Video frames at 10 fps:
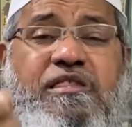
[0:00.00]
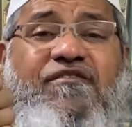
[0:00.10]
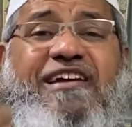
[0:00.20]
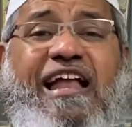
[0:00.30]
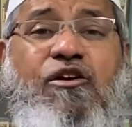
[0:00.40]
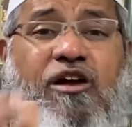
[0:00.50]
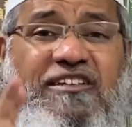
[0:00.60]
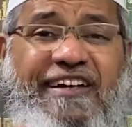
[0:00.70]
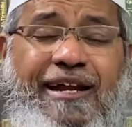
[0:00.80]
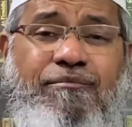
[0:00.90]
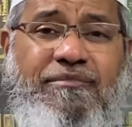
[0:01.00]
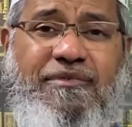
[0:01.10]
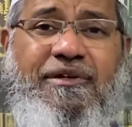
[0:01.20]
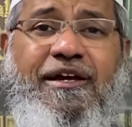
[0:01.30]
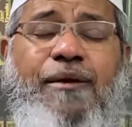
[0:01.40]
serving alcohol is haram.
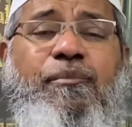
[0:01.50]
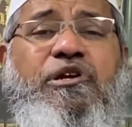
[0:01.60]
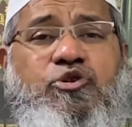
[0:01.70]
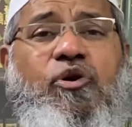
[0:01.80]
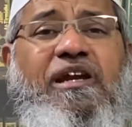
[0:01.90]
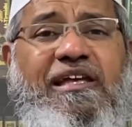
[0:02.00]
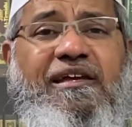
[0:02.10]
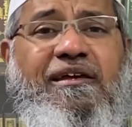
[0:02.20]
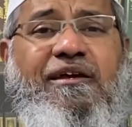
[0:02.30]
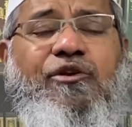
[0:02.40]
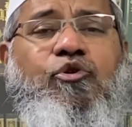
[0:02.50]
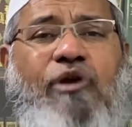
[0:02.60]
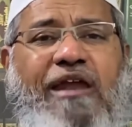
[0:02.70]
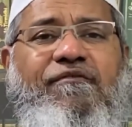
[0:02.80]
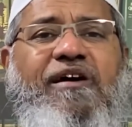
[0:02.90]
But surely you
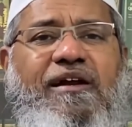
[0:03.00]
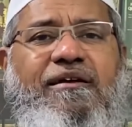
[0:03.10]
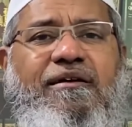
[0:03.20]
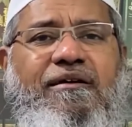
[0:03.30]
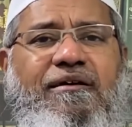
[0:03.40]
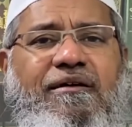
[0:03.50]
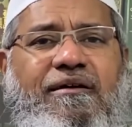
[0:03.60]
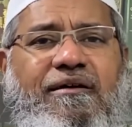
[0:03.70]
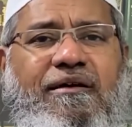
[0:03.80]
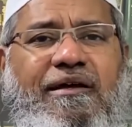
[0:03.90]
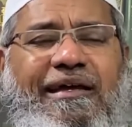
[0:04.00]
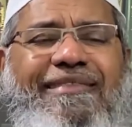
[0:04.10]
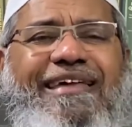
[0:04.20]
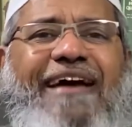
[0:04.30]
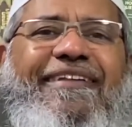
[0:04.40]
can work
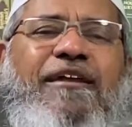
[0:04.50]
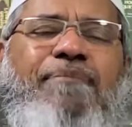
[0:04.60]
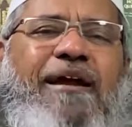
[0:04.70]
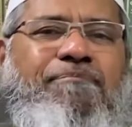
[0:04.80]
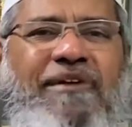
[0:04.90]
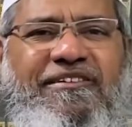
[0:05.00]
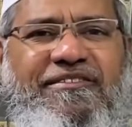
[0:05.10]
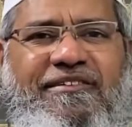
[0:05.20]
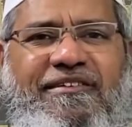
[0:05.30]
in the other departments,